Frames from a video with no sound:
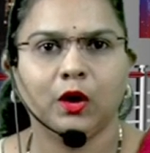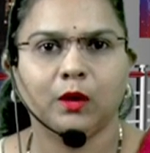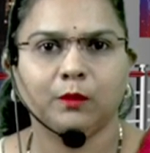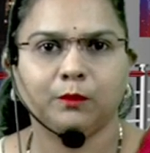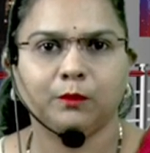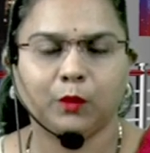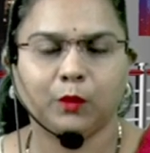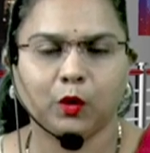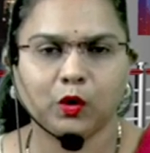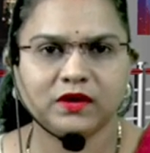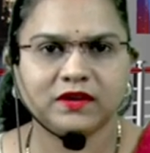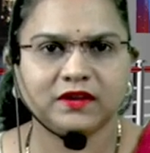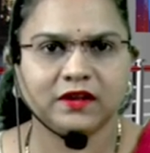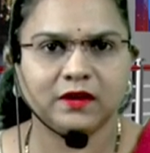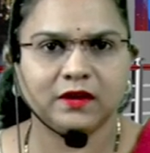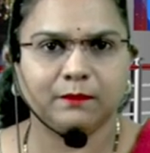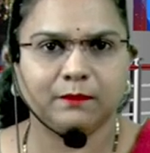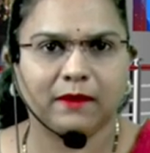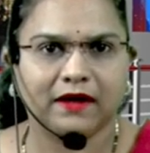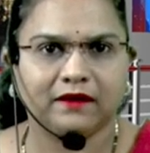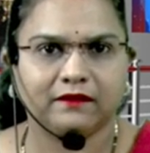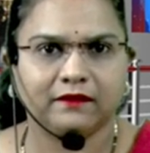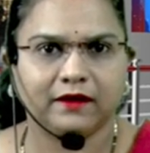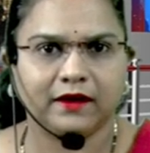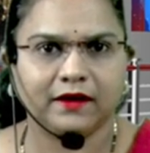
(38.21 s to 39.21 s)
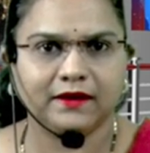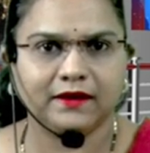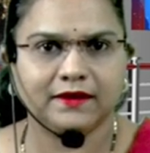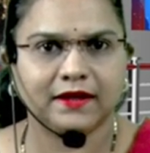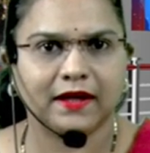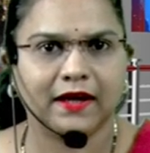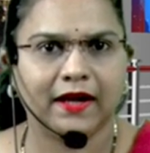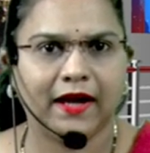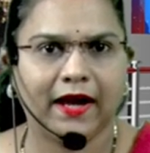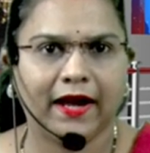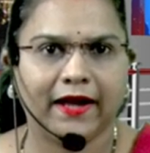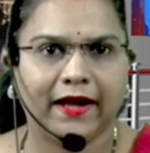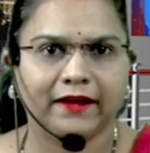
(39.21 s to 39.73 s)
Boston matrix
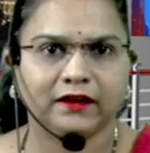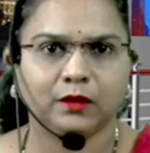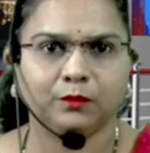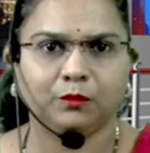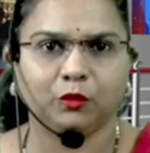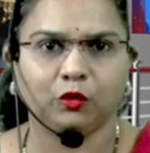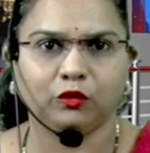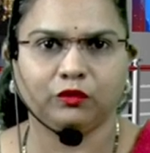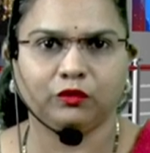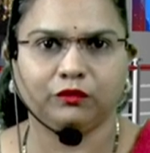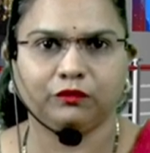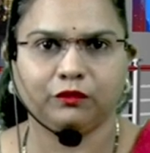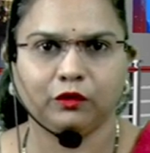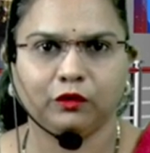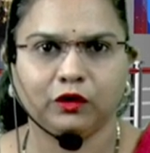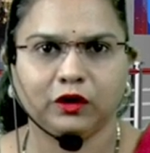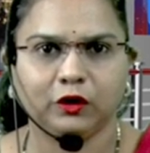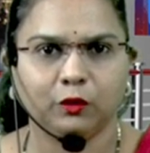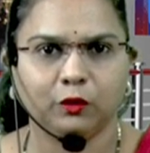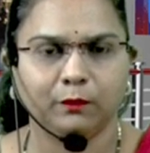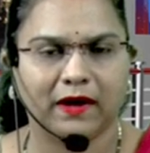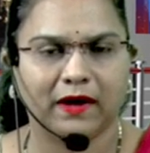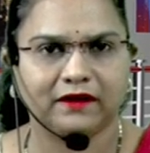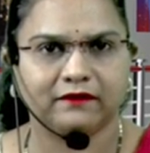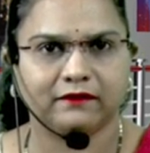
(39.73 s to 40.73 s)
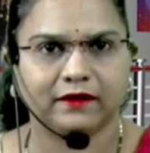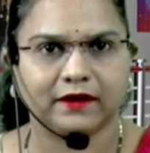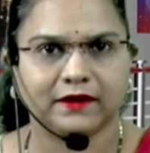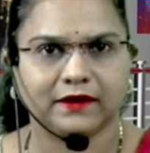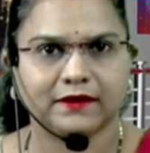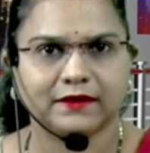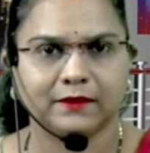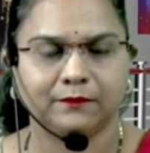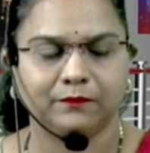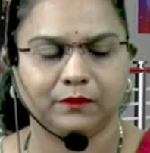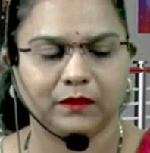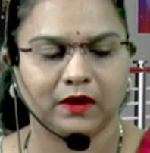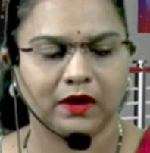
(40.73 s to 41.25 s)
and the portfolio matrix.
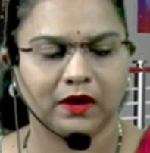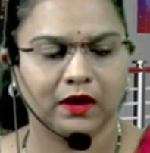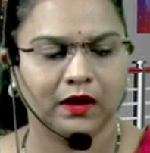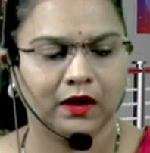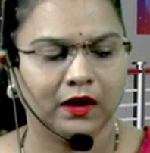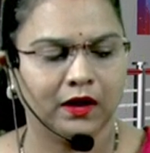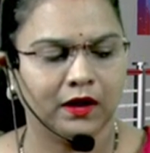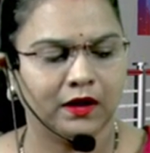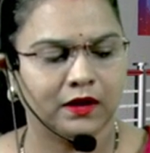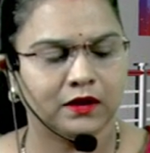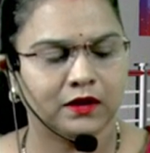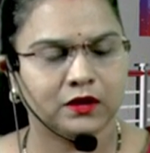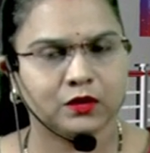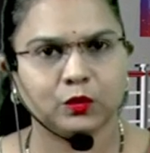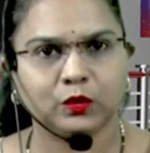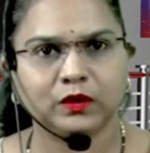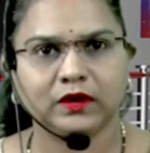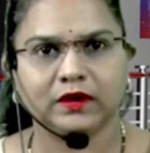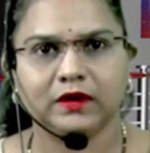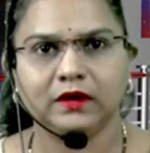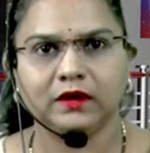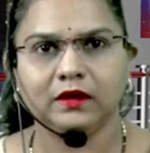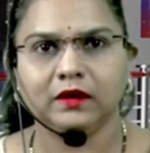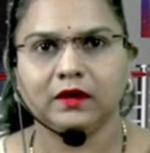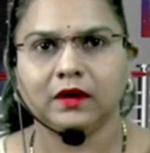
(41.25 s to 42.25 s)
Student,